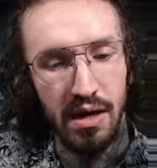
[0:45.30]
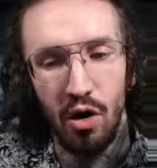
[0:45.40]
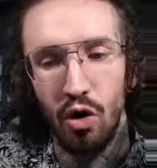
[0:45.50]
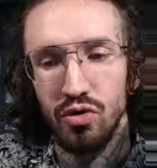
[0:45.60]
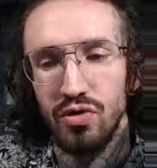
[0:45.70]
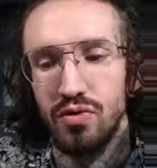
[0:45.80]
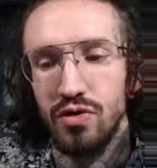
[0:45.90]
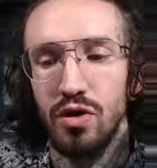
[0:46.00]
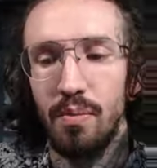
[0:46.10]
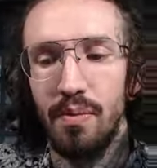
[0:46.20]
also
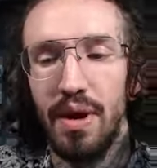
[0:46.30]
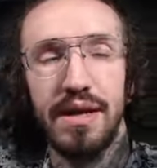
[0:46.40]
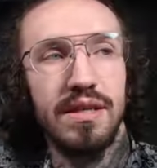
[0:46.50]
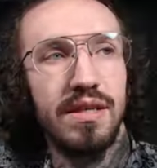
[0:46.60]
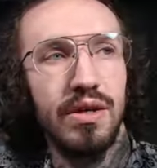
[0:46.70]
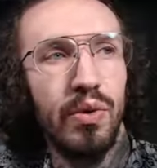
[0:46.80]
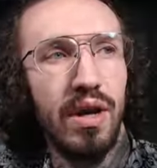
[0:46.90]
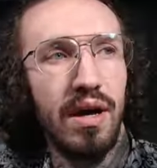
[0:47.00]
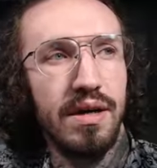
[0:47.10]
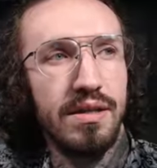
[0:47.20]
some like
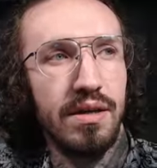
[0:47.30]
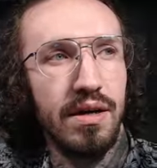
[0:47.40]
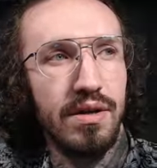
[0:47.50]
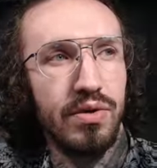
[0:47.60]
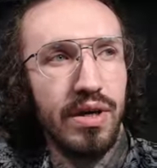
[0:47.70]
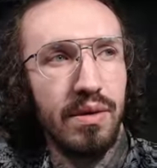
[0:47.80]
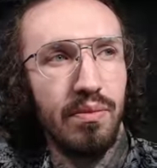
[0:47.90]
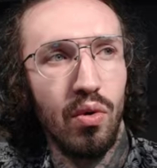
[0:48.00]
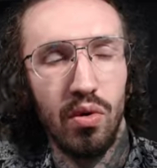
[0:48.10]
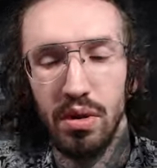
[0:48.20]
serialized cards you can
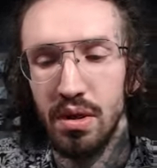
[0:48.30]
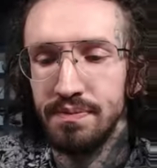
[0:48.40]
pull.